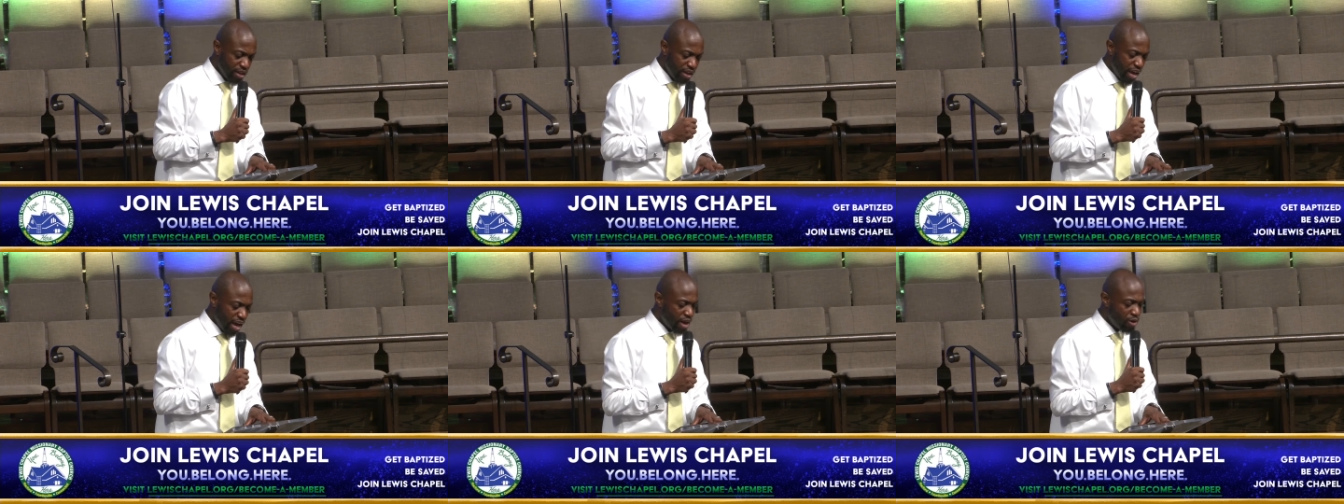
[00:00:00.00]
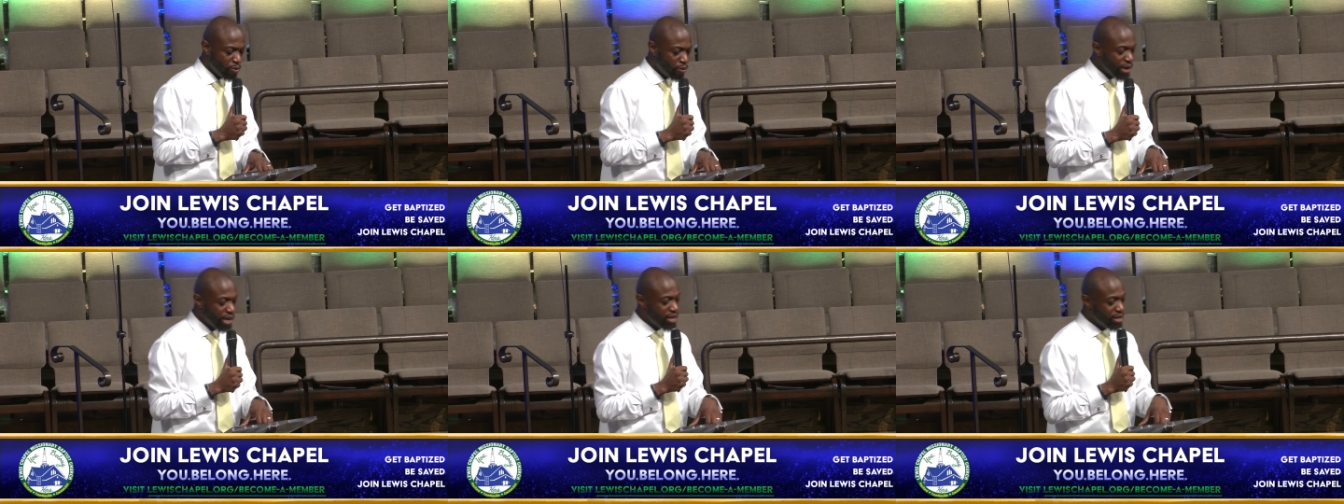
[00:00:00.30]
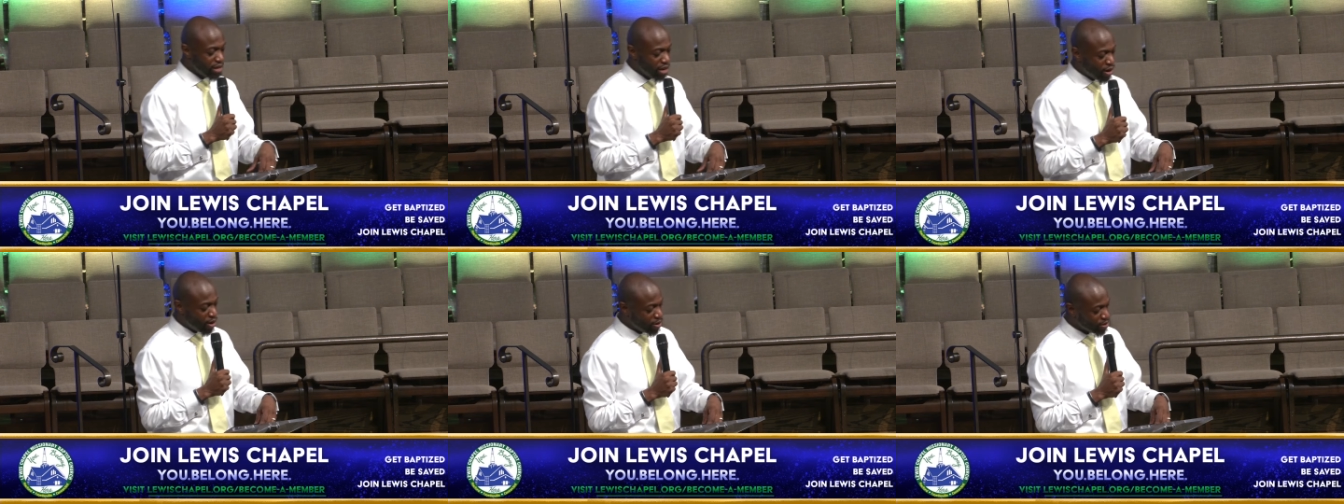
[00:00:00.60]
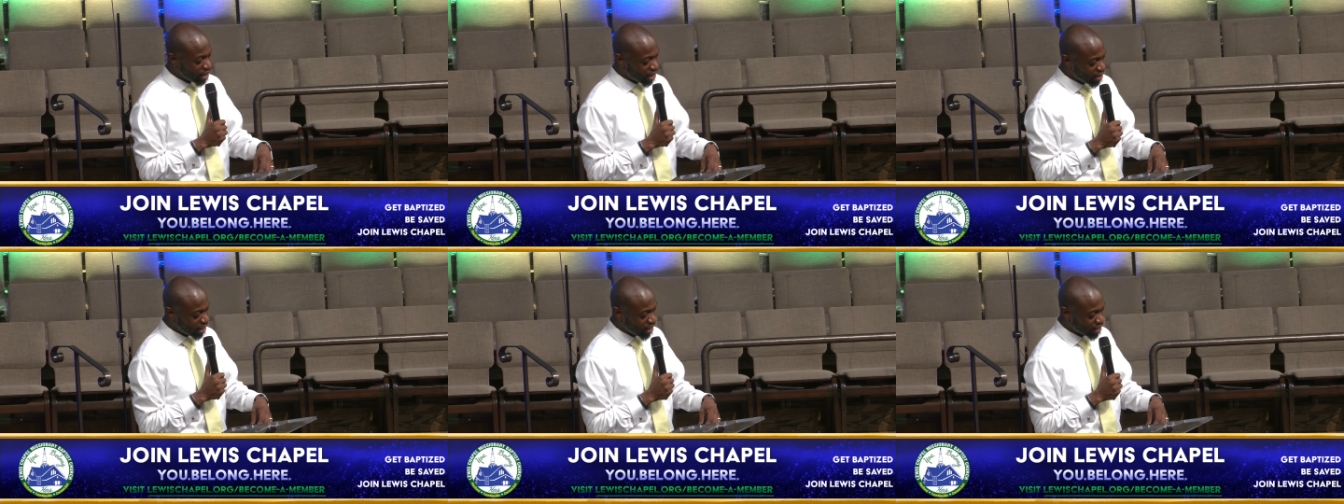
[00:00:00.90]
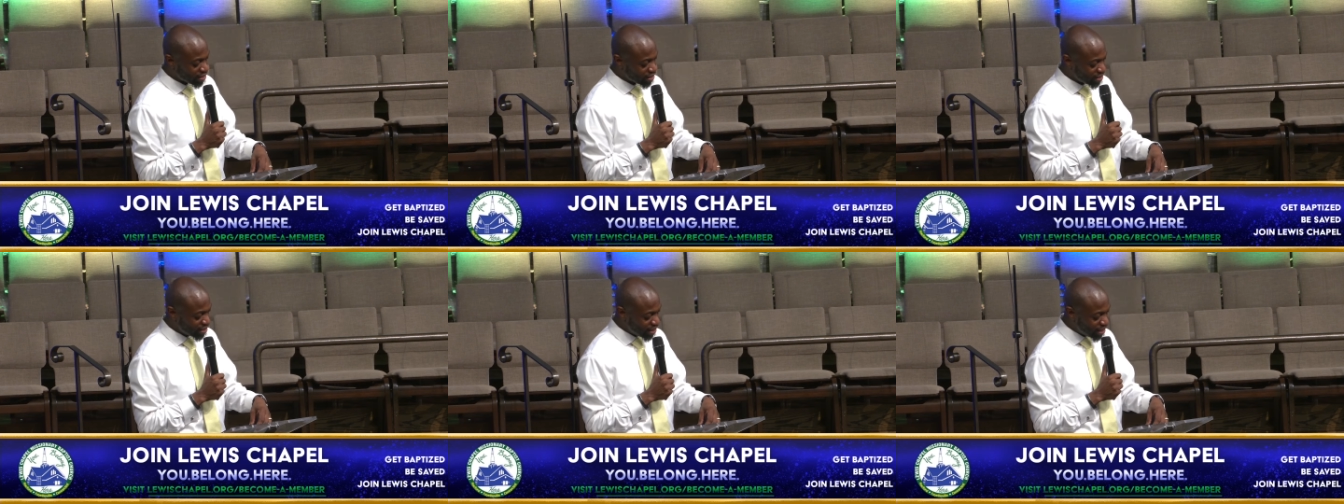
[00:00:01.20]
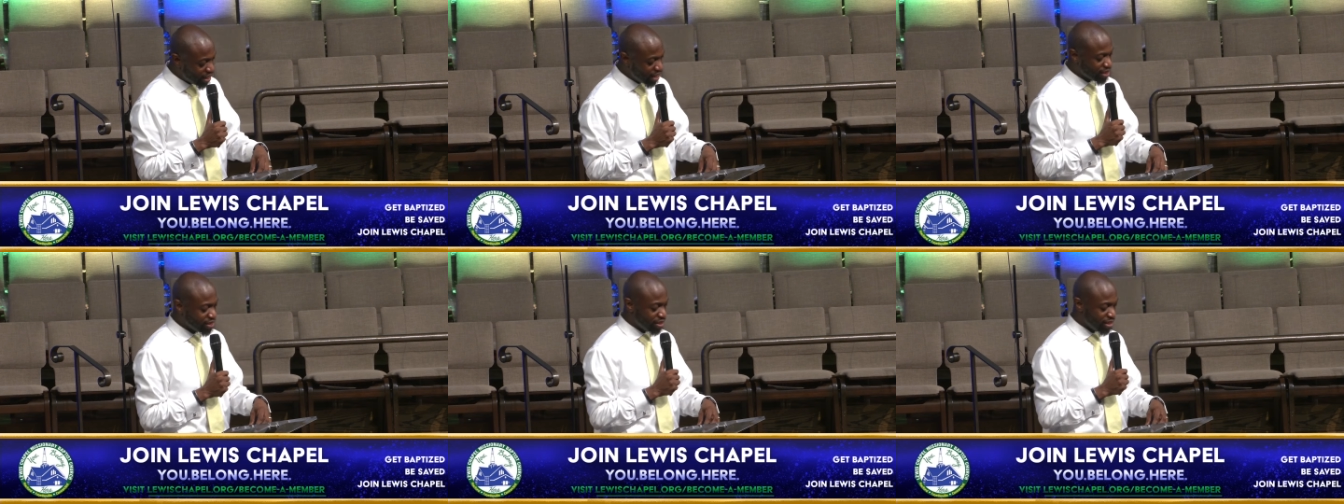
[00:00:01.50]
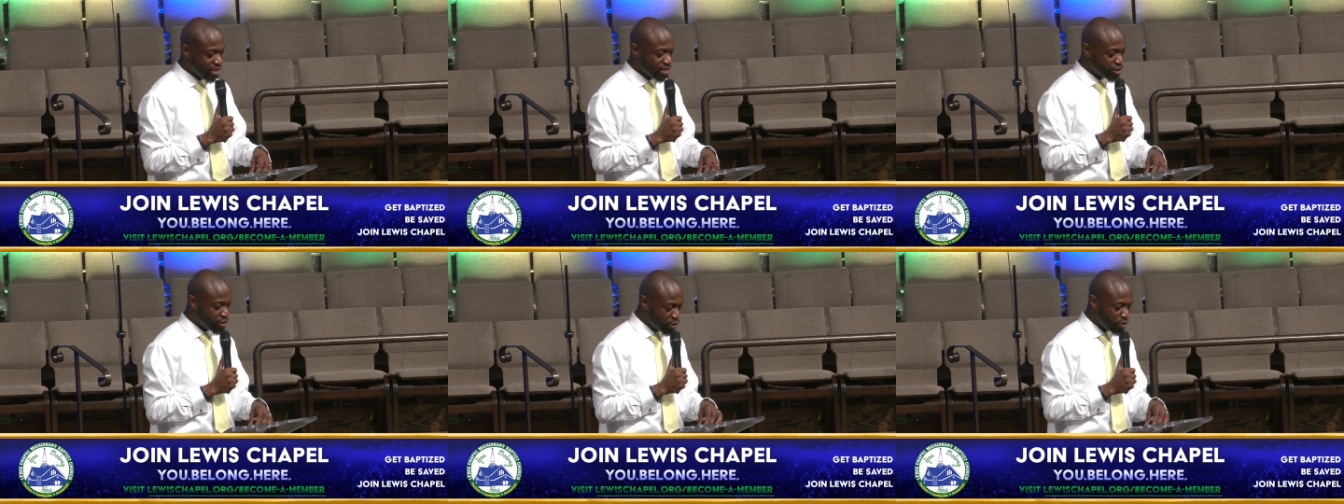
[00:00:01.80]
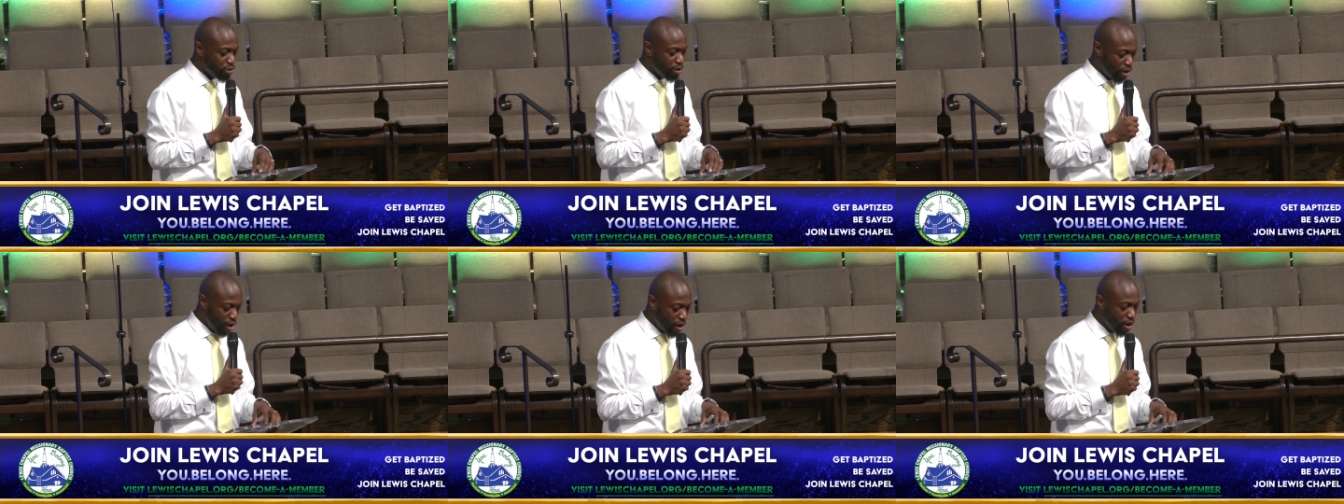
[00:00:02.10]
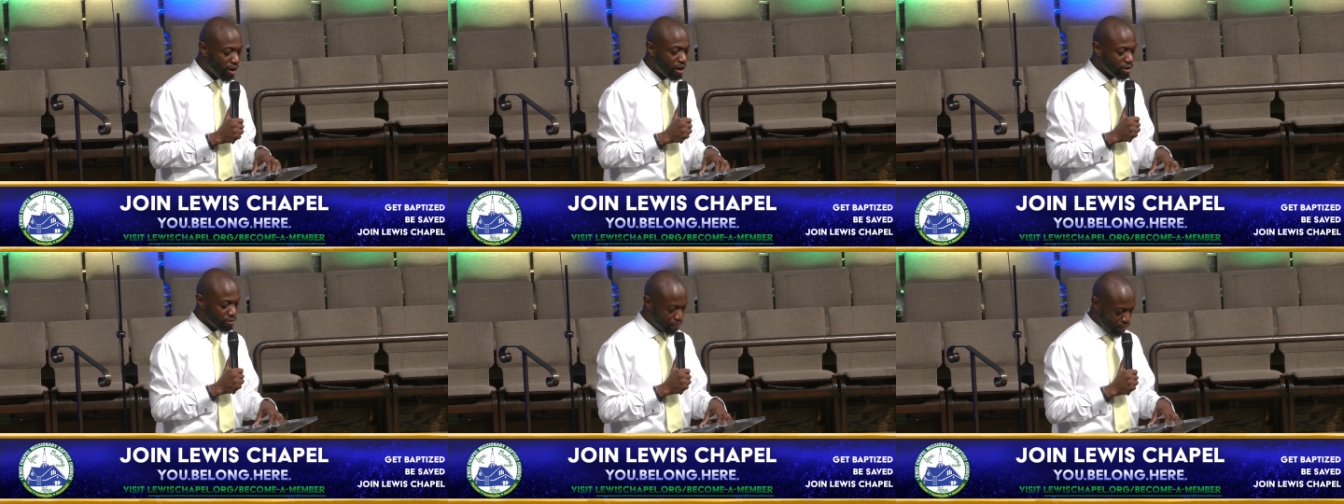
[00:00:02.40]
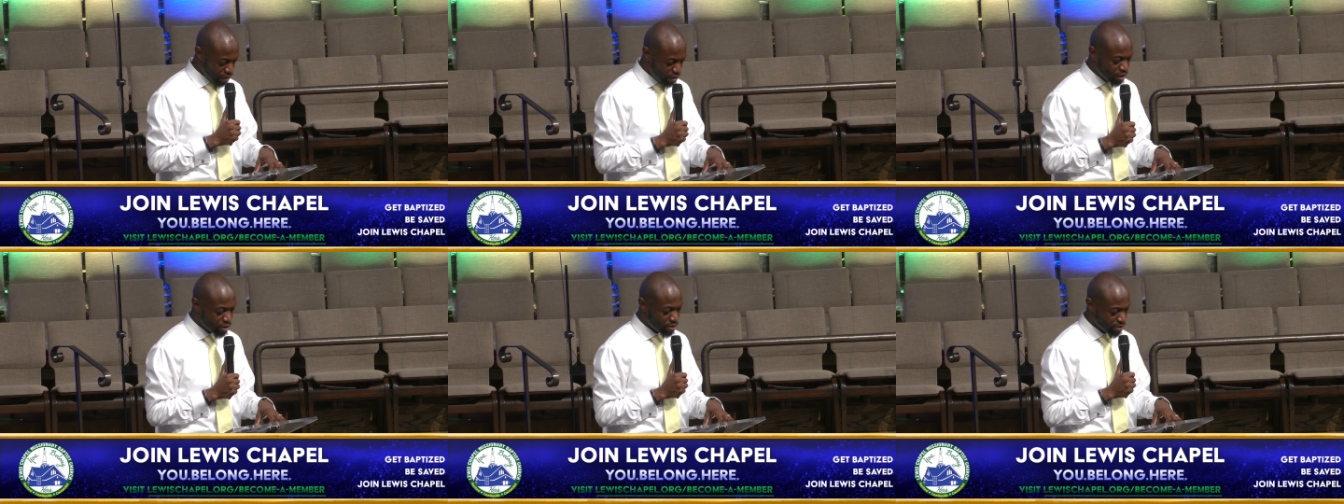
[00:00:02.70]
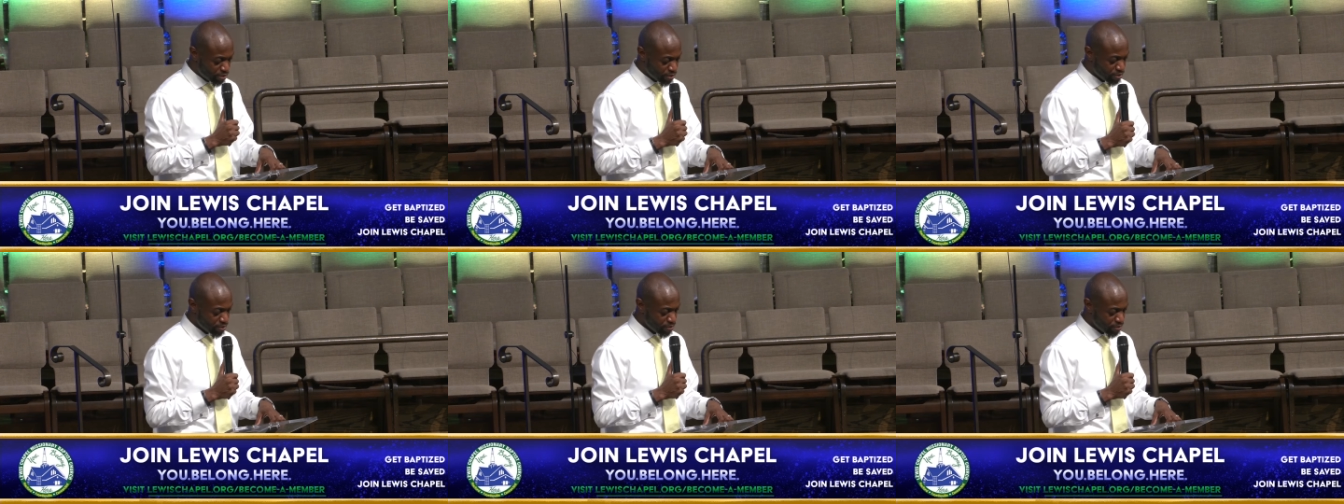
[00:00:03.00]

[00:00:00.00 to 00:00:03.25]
And we know that there's nothing too hard for you.